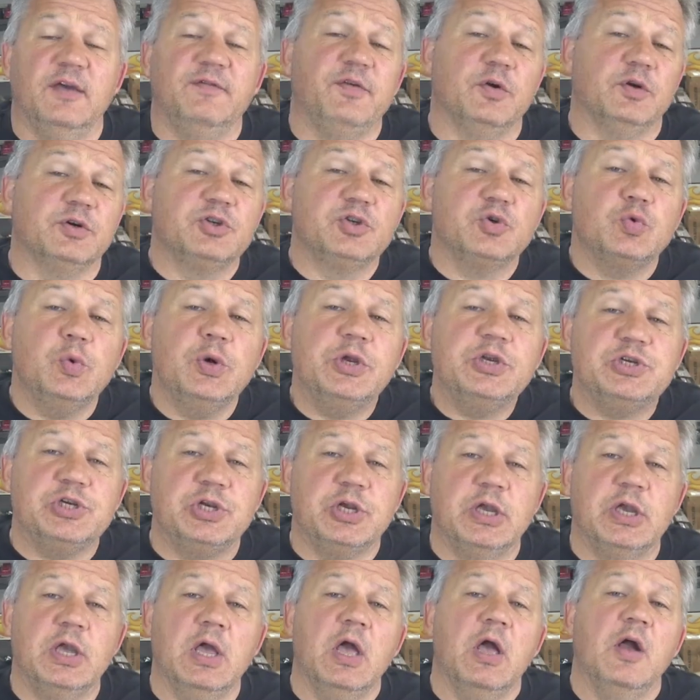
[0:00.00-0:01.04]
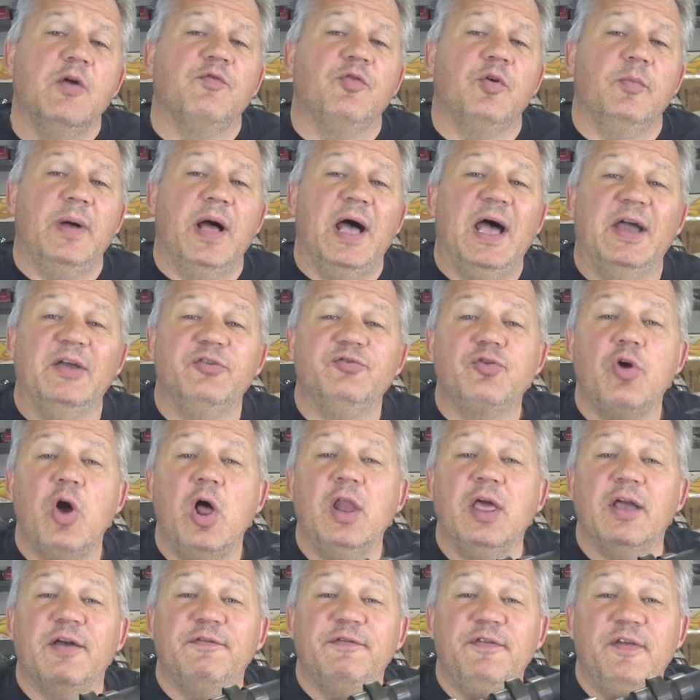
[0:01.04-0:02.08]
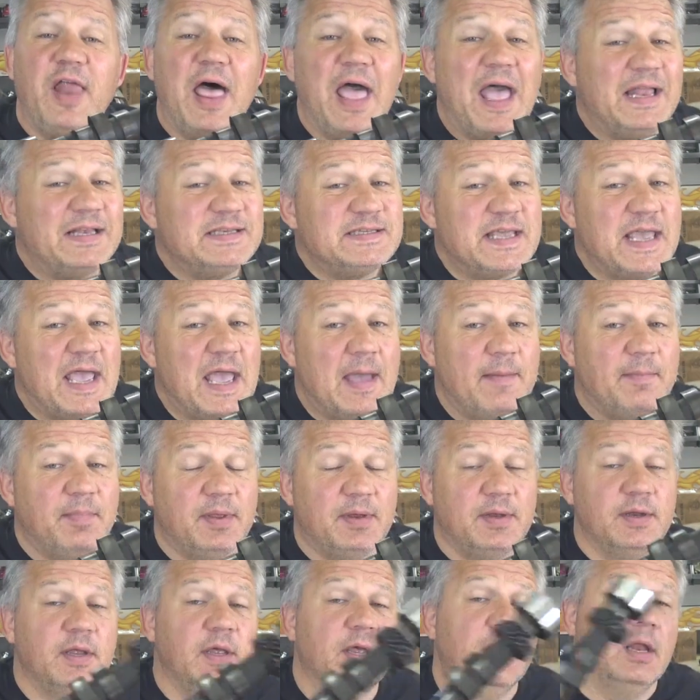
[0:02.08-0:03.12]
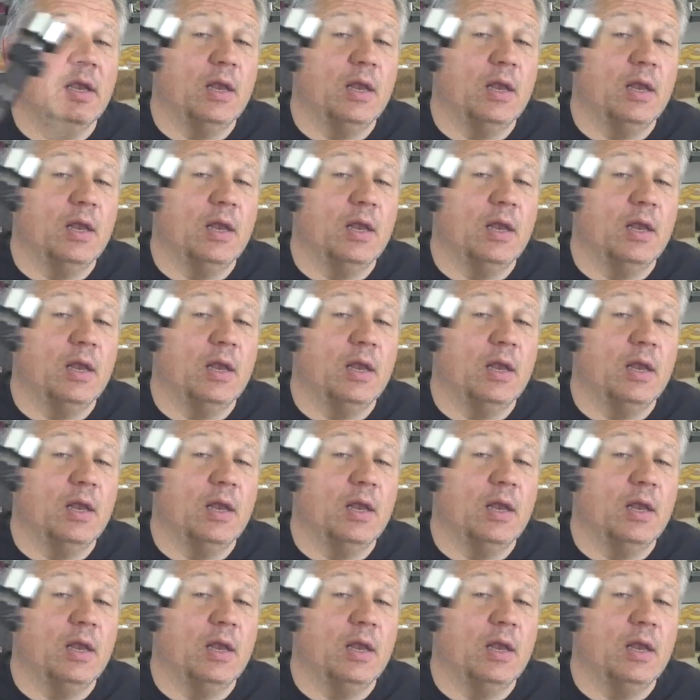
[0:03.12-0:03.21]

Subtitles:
if you're switching from a hydraulic flat tappet,